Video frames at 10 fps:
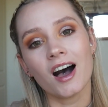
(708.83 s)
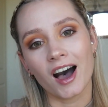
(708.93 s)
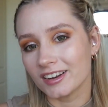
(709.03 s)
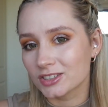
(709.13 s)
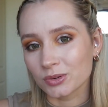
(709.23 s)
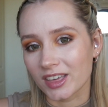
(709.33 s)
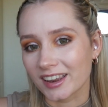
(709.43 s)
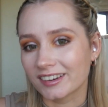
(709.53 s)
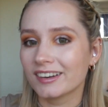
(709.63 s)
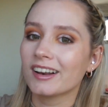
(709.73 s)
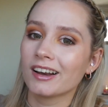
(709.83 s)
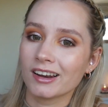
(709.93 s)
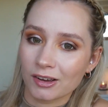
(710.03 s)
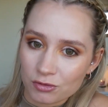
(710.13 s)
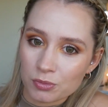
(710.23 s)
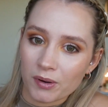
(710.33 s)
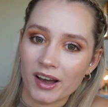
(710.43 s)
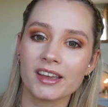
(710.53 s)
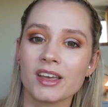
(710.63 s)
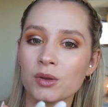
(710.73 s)
Until then, love you,
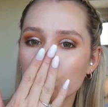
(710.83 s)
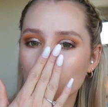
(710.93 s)
bye.